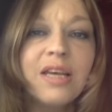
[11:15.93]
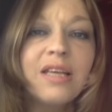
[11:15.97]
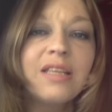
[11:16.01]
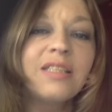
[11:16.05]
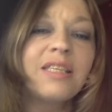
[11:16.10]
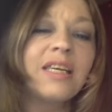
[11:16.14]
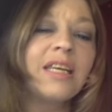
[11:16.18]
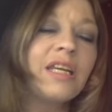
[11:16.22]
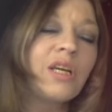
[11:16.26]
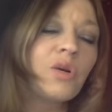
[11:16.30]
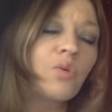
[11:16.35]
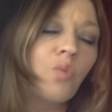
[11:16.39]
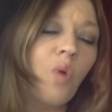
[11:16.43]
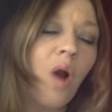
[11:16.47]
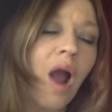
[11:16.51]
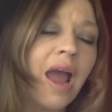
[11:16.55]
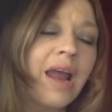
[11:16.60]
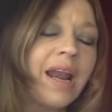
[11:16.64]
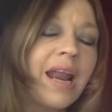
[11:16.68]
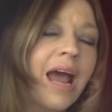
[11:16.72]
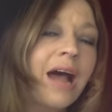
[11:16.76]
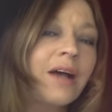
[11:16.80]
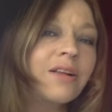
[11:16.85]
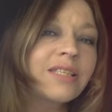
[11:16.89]
sitting
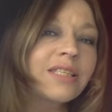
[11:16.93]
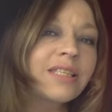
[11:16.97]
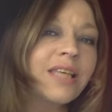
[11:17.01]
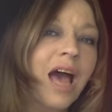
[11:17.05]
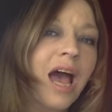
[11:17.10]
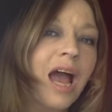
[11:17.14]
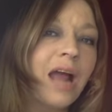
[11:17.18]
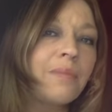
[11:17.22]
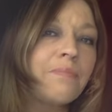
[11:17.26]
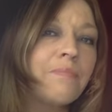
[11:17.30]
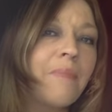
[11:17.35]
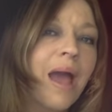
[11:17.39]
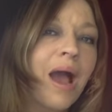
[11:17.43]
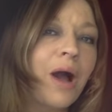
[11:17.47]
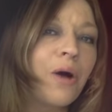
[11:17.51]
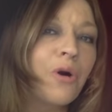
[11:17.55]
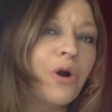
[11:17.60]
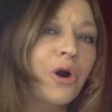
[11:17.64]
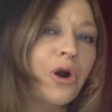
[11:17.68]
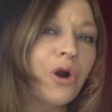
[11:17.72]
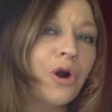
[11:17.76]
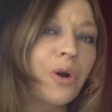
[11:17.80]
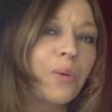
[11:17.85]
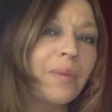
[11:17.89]
right outside Mount
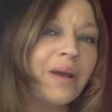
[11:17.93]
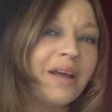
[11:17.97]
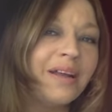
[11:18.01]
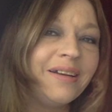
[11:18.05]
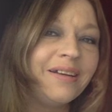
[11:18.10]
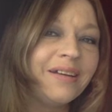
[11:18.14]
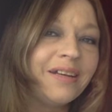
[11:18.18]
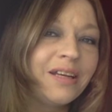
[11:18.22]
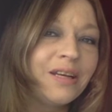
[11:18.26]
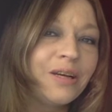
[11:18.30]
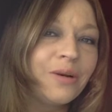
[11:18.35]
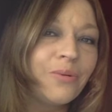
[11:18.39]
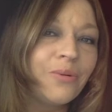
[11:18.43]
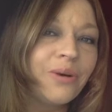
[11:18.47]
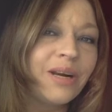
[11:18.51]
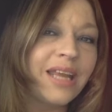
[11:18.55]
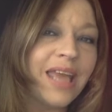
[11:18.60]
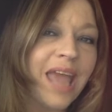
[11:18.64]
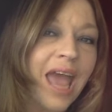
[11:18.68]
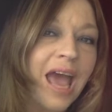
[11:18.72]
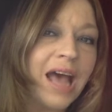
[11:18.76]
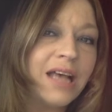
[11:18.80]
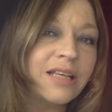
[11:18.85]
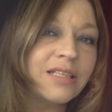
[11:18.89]
Hermon when
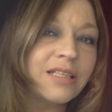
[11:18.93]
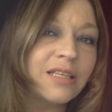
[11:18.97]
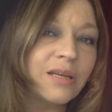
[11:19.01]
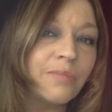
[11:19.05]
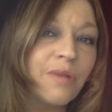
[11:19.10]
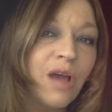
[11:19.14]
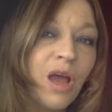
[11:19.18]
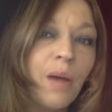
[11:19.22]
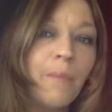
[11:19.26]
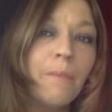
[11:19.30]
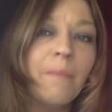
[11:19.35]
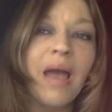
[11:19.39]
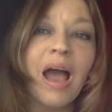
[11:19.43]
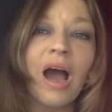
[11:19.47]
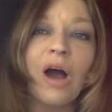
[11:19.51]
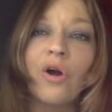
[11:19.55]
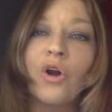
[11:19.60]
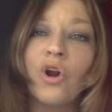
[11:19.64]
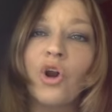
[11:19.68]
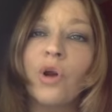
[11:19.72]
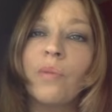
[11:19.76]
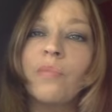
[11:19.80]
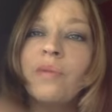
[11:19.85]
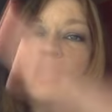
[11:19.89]
he asked them.
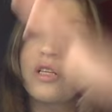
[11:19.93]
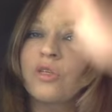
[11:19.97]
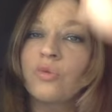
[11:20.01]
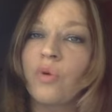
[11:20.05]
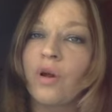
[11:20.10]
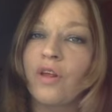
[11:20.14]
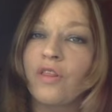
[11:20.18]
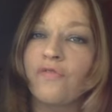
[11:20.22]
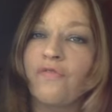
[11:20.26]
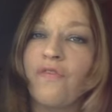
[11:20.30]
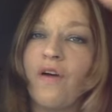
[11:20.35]
Mount Hermon is where the